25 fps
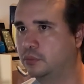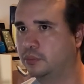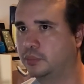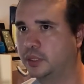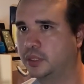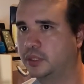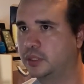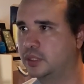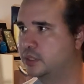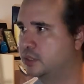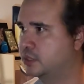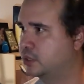
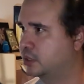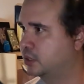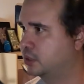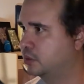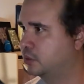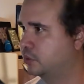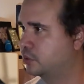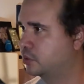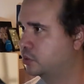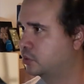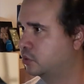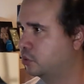But this
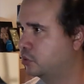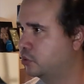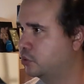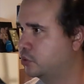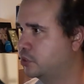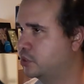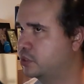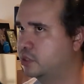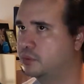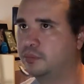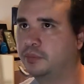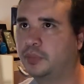thing looks
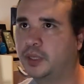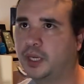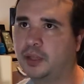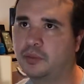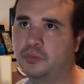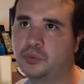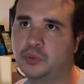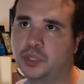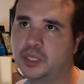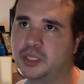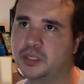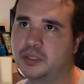gorgeous in
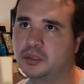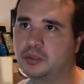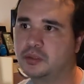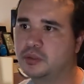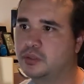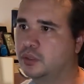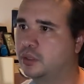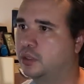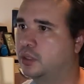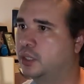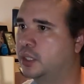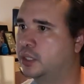path tracing,
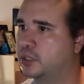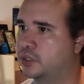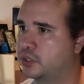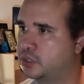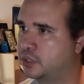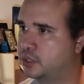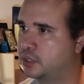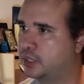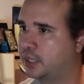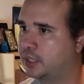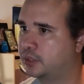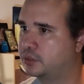so I
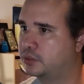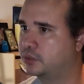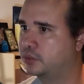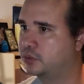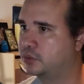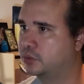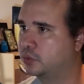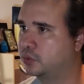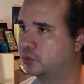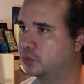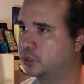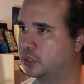just had to
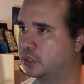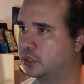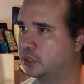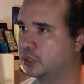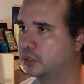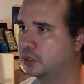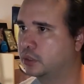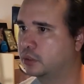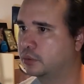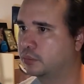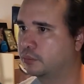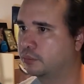do
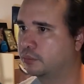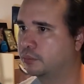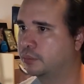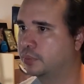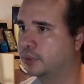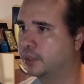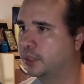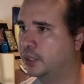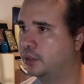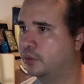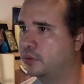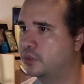the
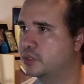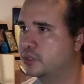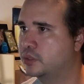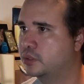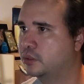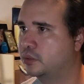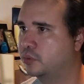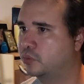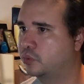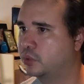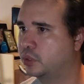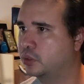
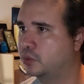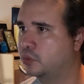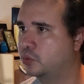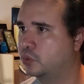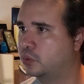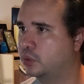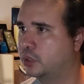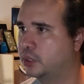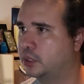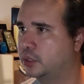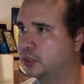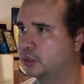comparison real
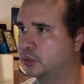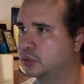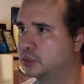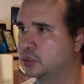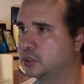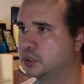quick.